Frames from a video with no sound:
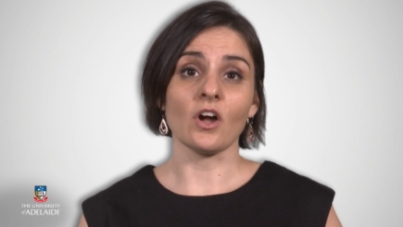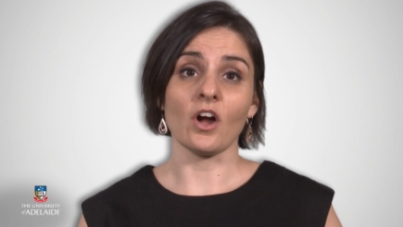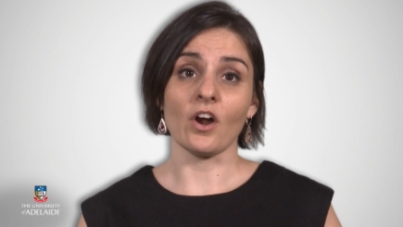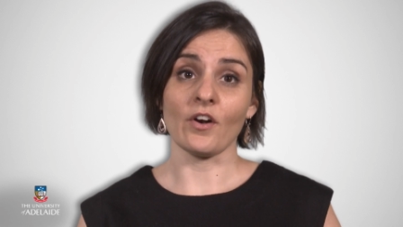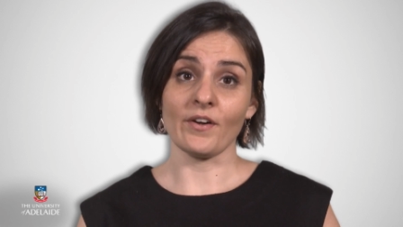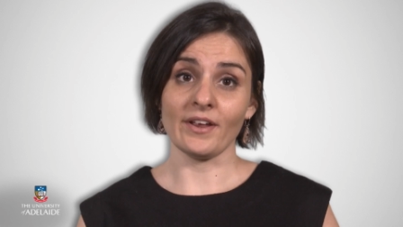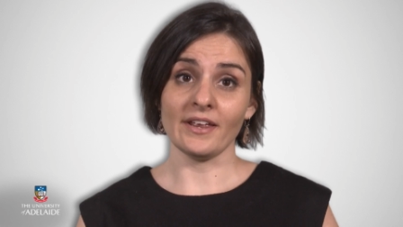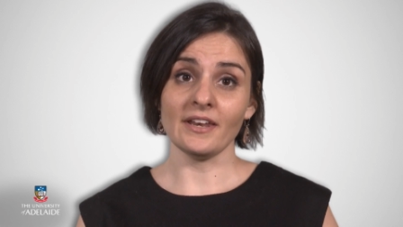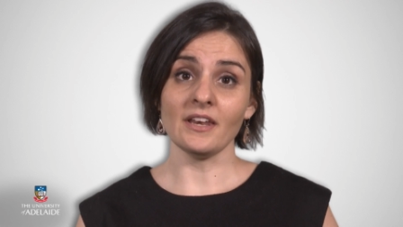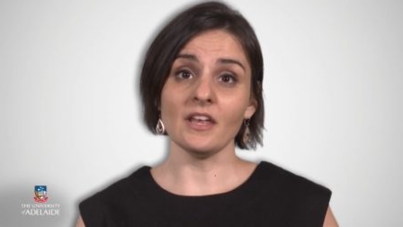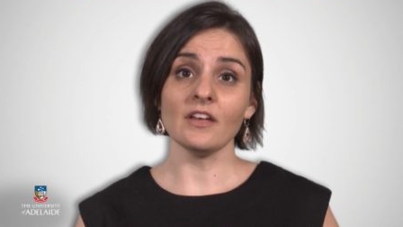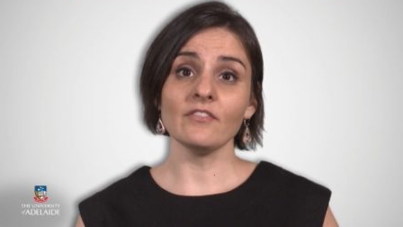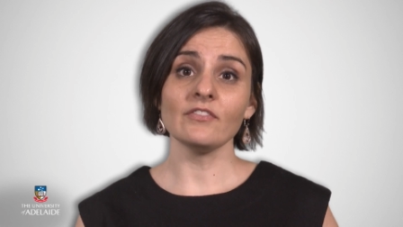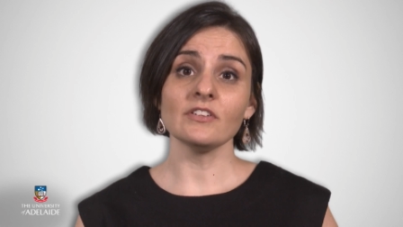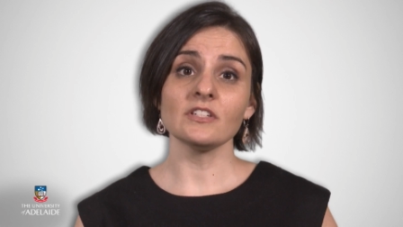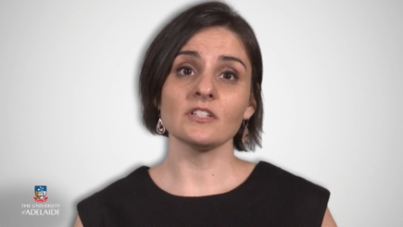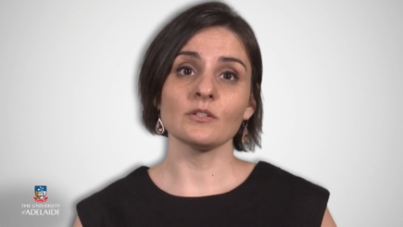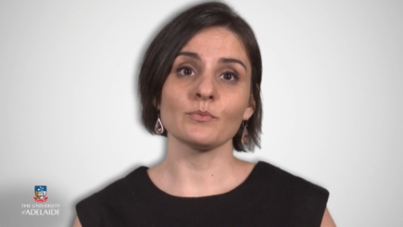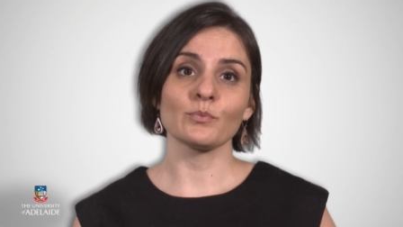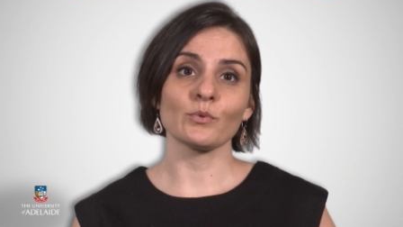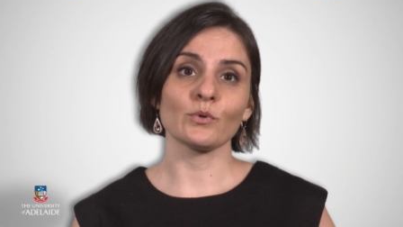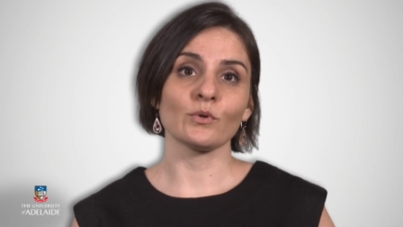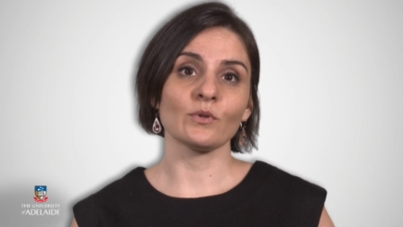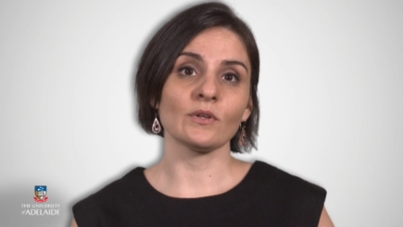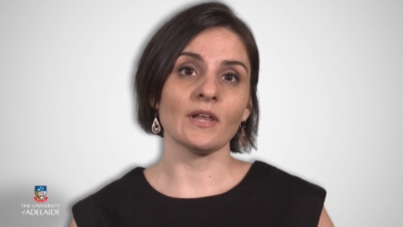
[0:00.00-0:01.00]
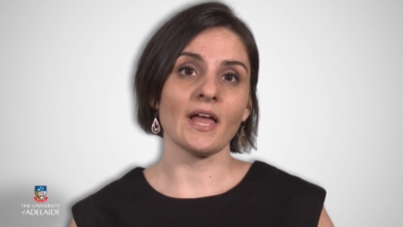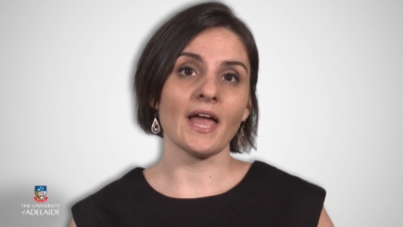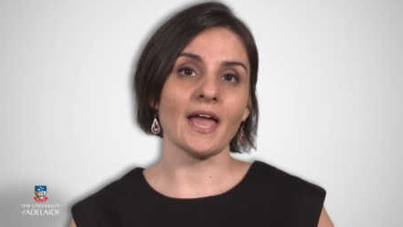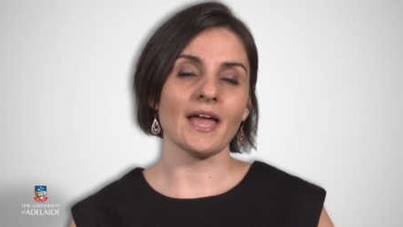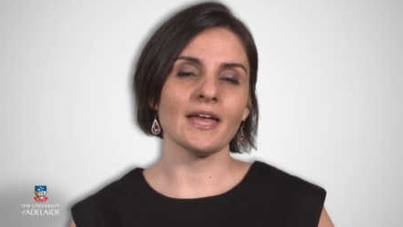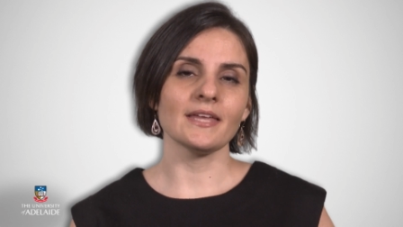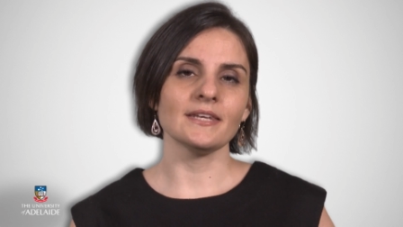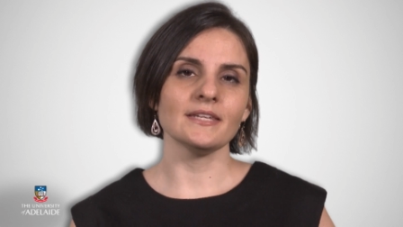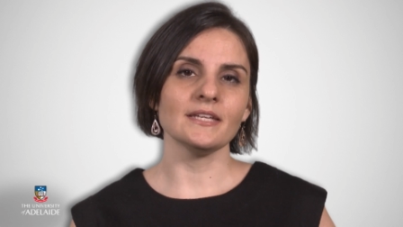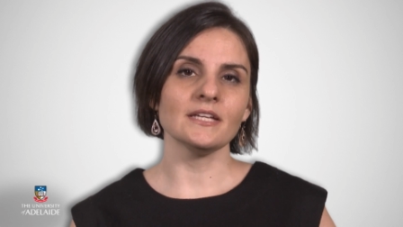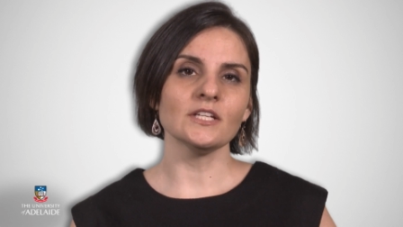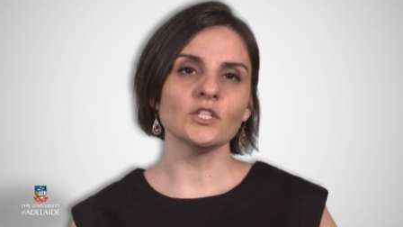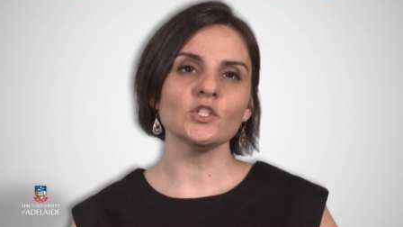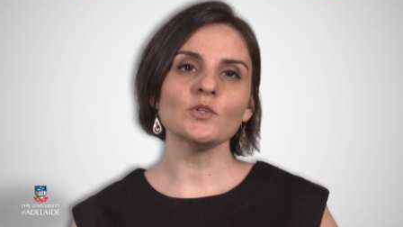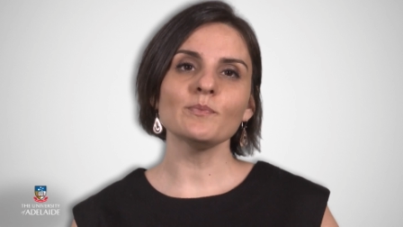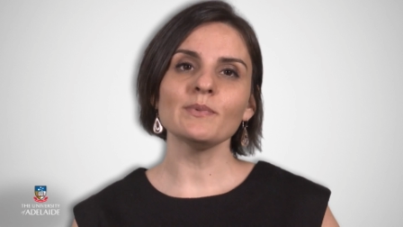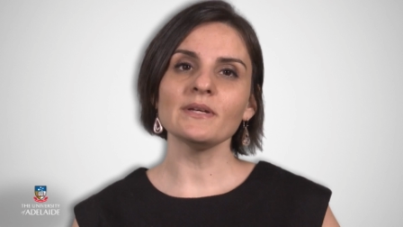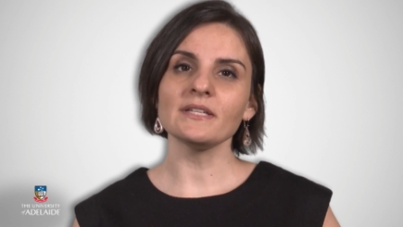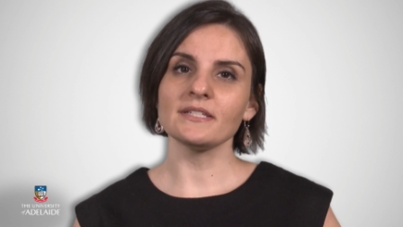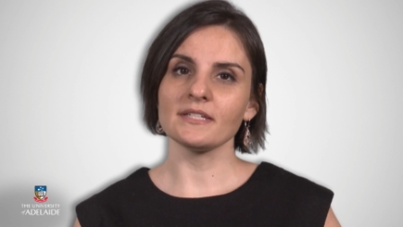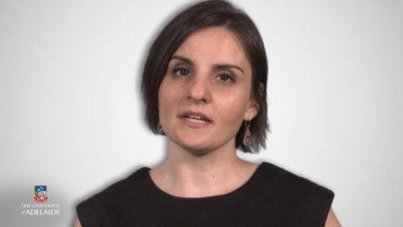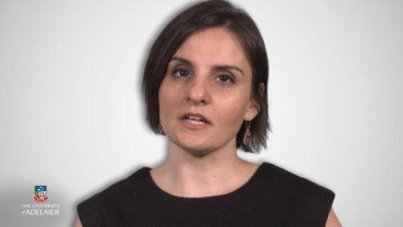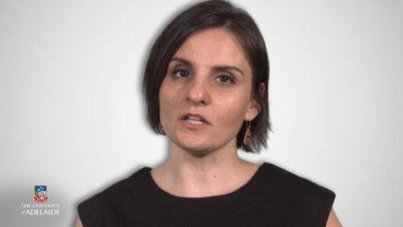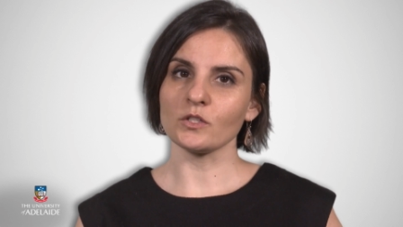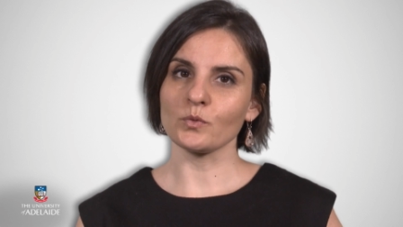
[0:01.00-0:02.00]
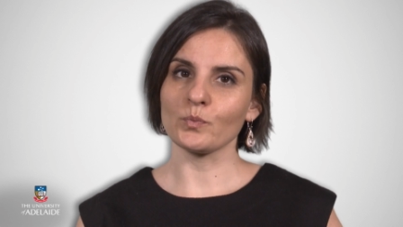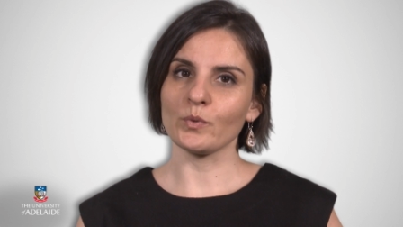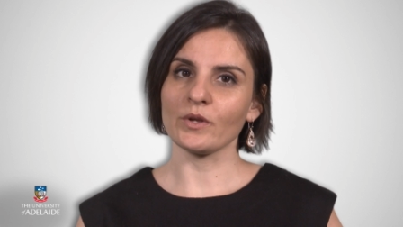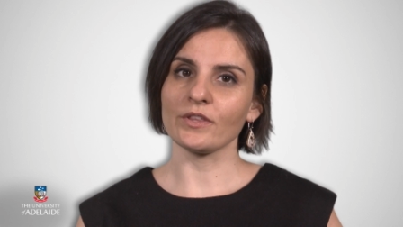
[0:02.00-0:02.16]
are inevitable and need to be dealt